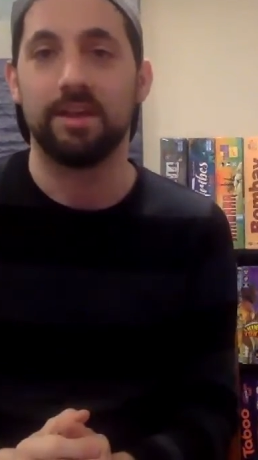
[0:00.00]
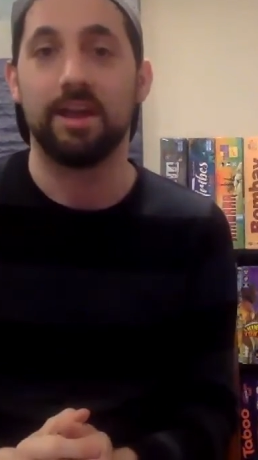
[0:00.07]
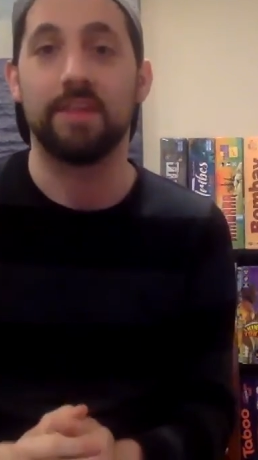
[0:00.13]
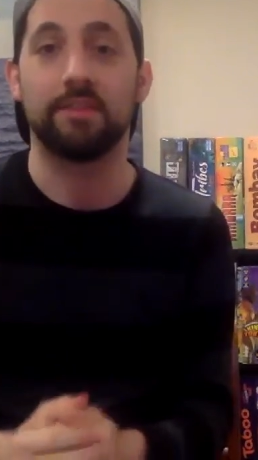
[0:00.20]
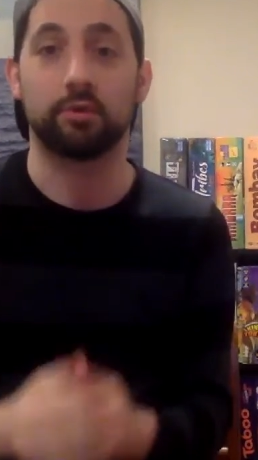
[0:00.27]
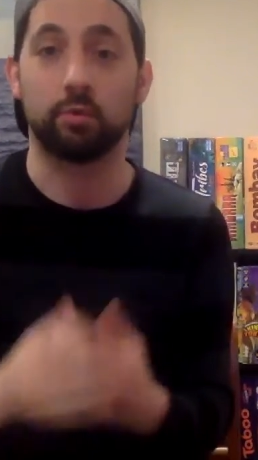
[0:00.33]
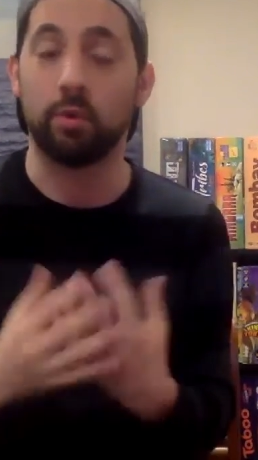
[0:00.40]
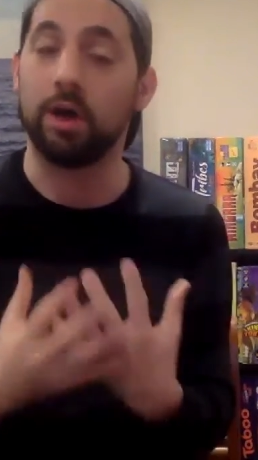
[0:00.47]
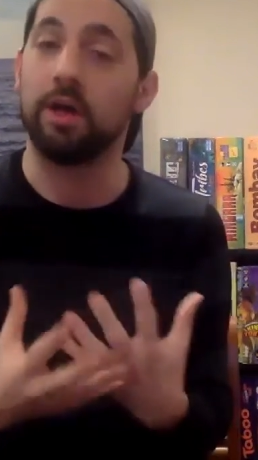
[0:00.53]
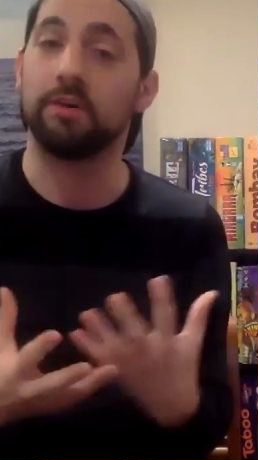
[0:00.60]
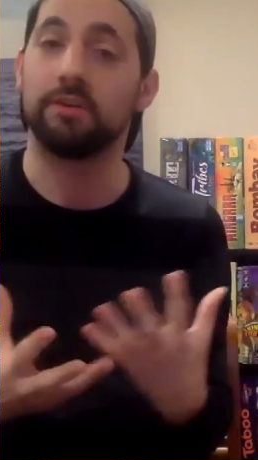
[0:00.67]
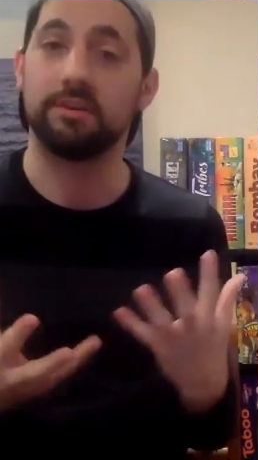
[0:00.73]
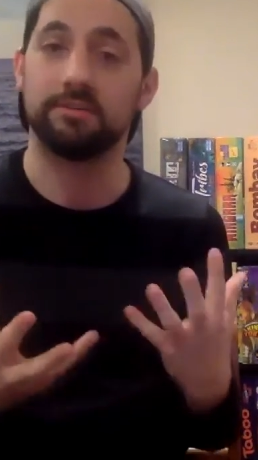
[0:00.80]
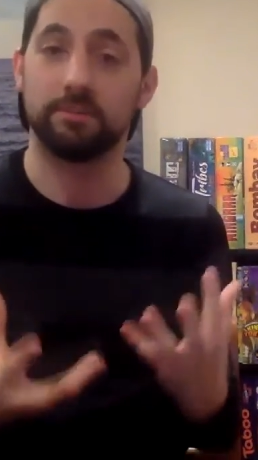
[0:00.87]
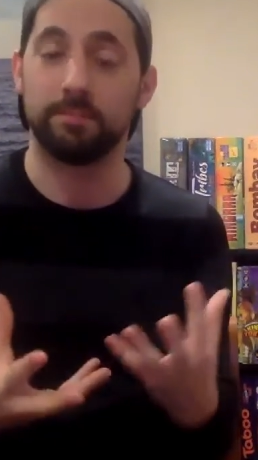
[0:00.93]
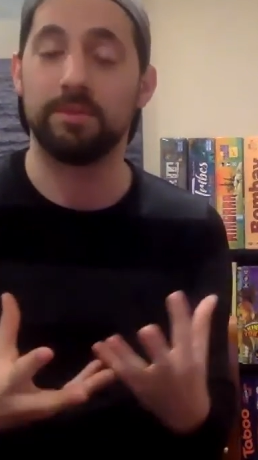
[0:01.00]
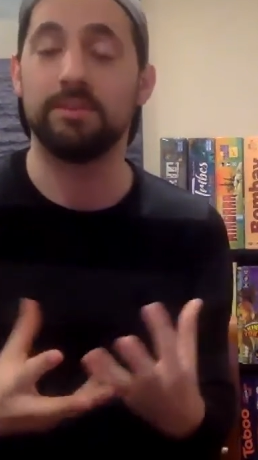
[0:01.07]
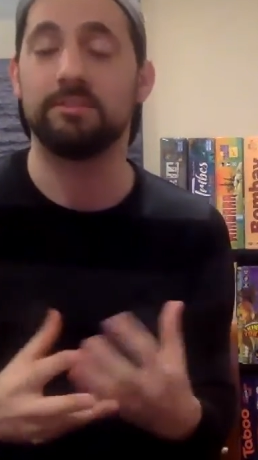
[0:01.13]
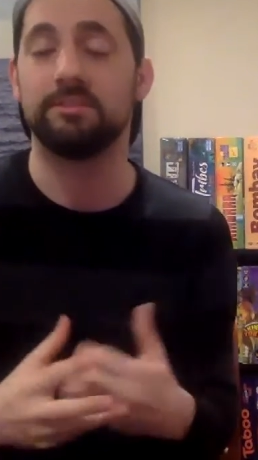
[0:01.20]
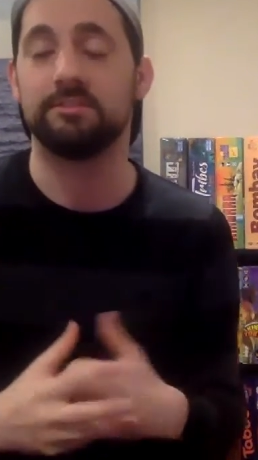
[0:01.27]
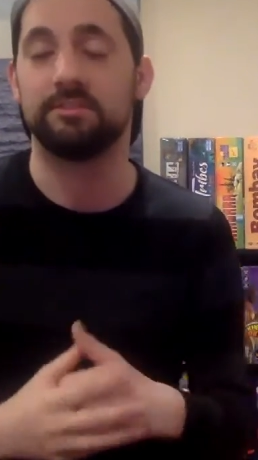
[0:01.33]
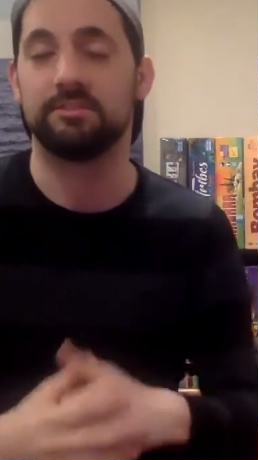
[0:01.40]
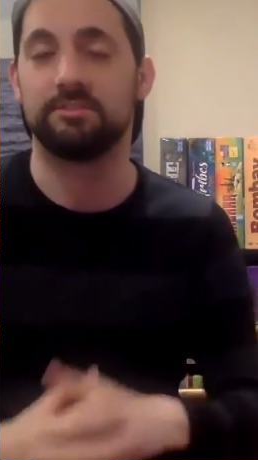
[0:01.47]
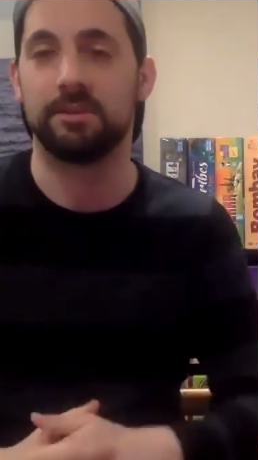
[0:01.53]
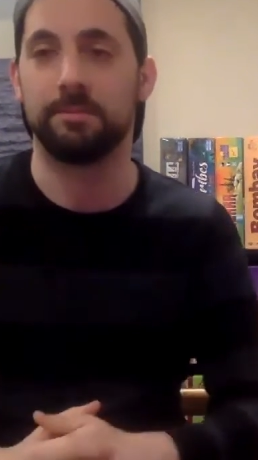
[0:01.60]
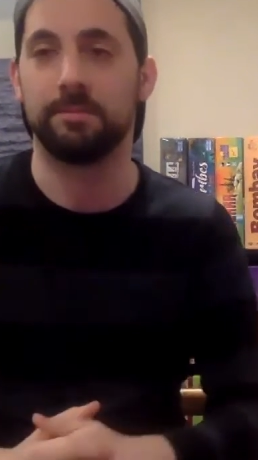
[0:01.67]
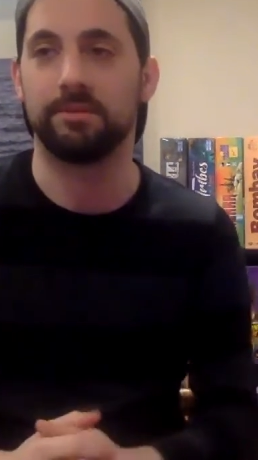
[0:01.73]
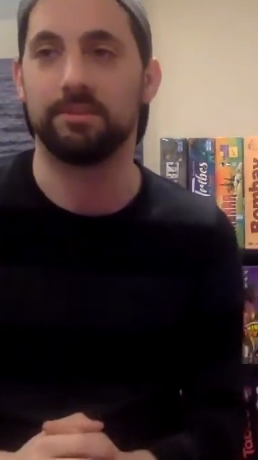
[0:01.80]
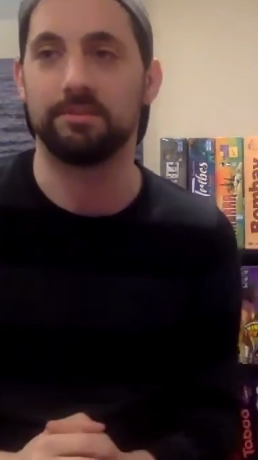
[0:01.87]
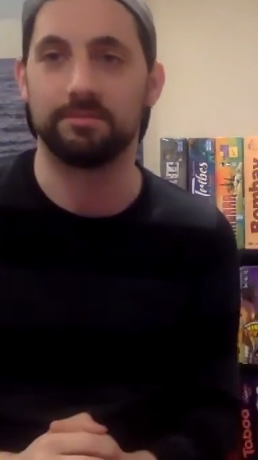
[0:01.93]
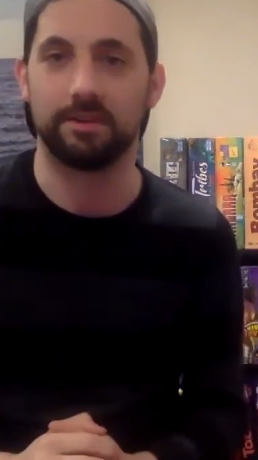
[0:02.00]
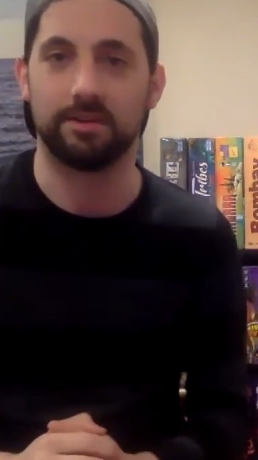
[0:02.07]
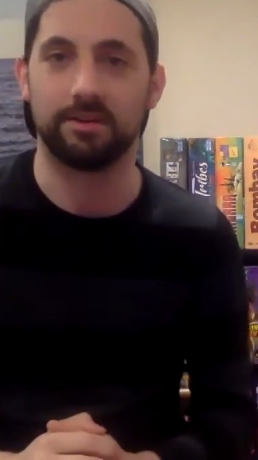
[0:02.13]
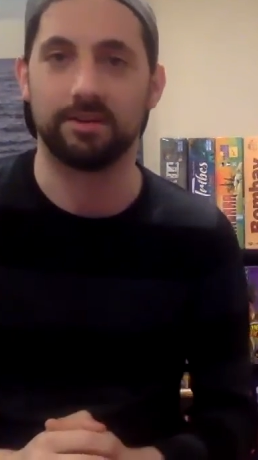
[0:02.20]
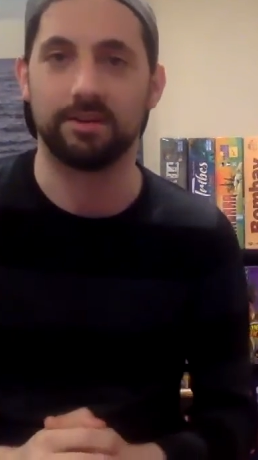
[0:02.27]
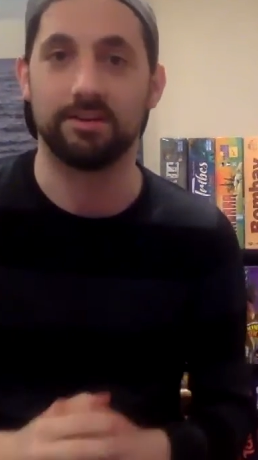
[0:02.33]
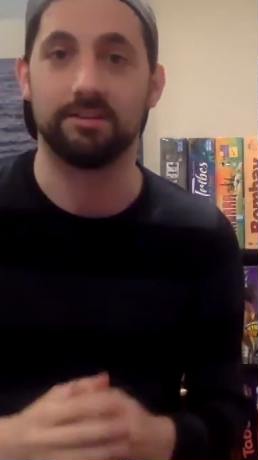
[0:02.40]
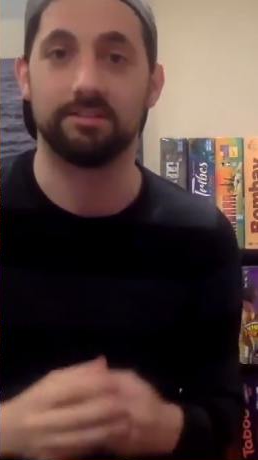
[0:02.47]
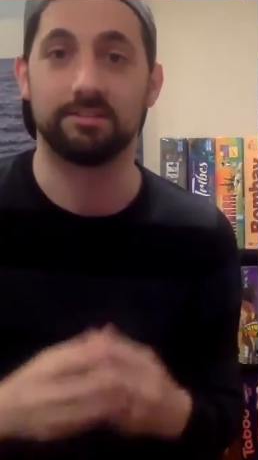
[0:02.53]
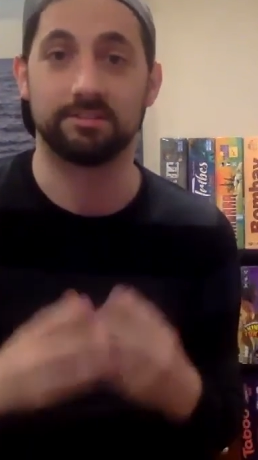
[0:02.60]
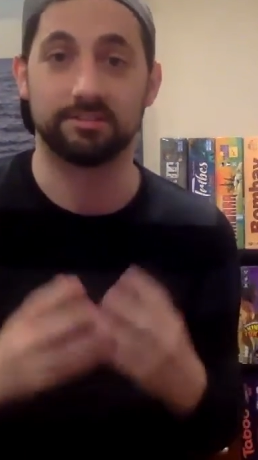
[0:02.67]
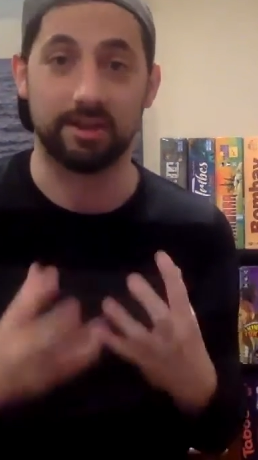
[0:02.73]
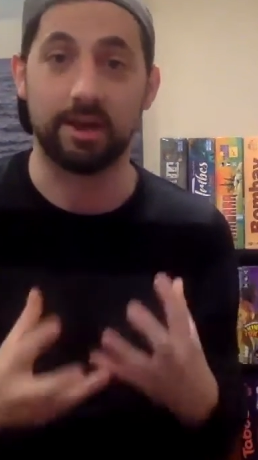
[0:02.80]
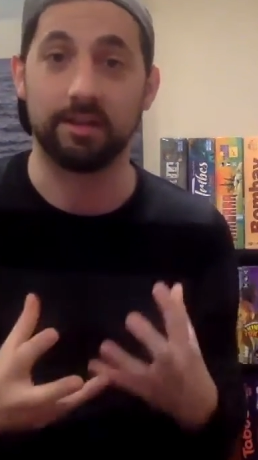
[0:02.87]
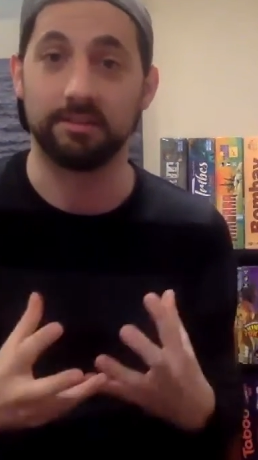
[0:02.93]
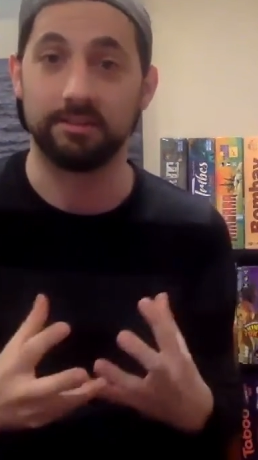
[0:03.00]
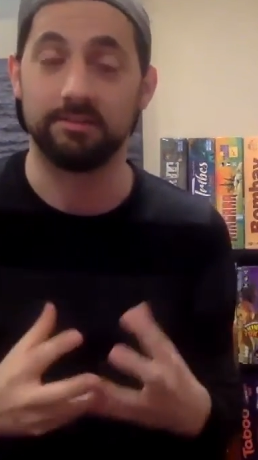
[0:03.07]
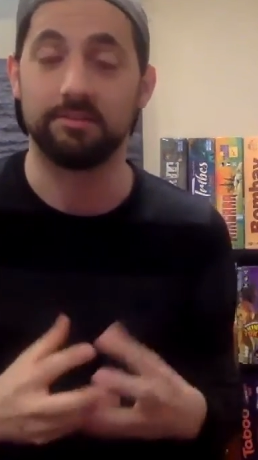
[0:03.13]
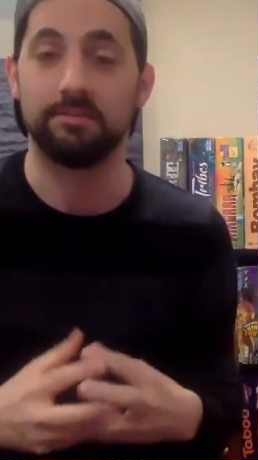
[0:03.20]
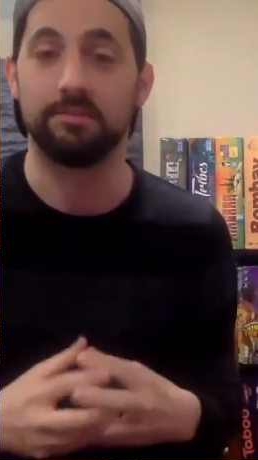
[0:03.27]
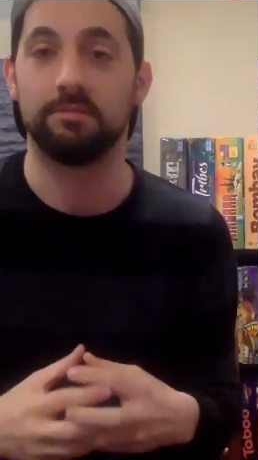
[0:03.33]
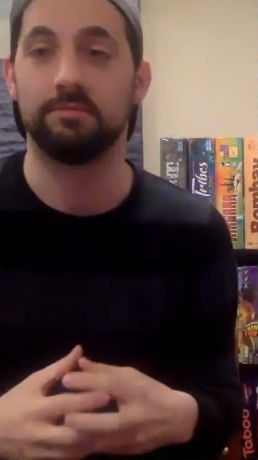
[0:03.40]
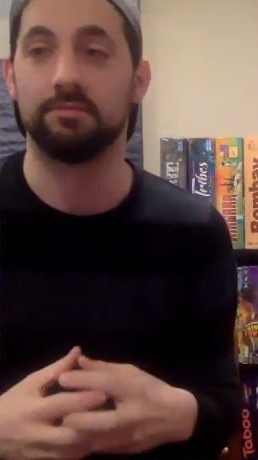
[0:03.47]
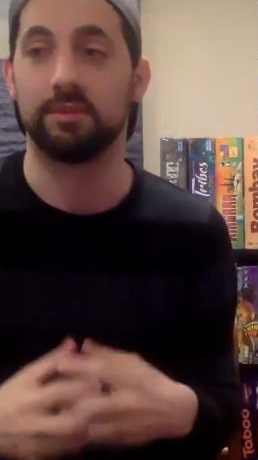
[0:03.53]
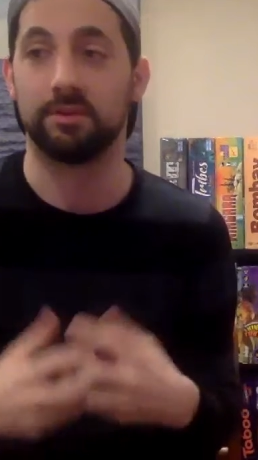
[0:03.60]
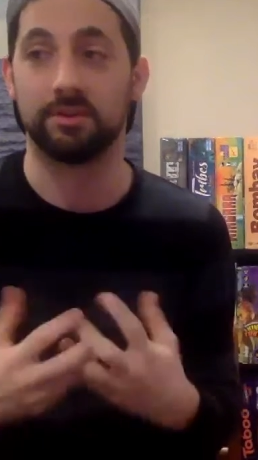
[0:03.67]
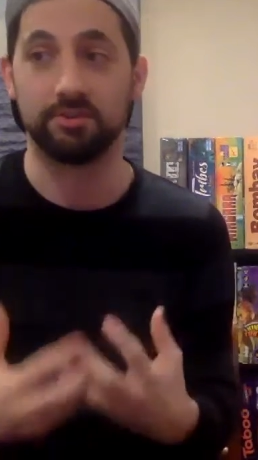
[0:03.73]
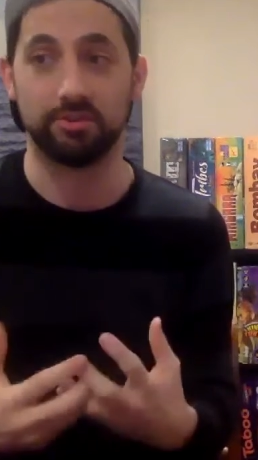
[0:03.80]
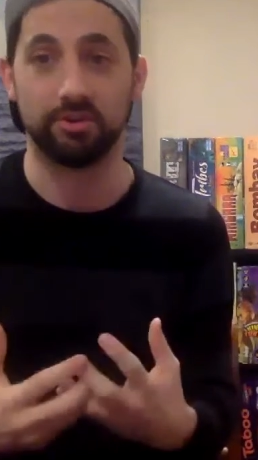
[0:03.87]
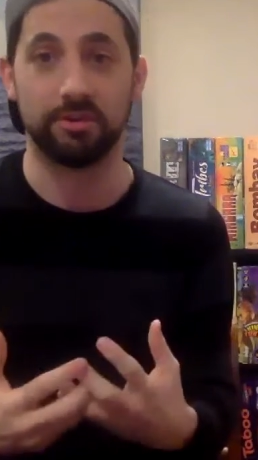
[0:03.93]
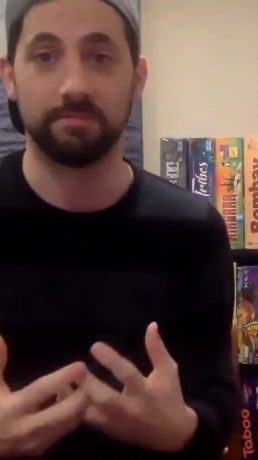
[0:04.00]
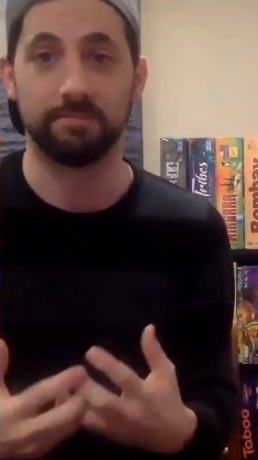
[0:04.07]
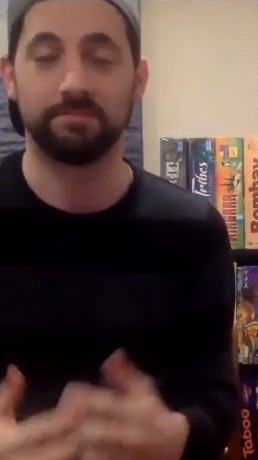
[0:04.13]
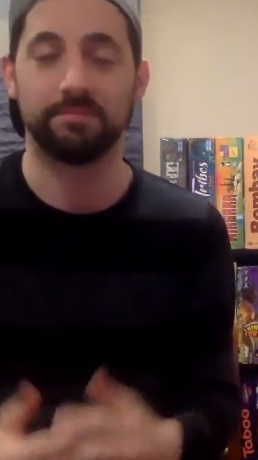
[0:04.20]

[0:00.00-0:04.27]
and the quality of the pieces is typically very solid and very good.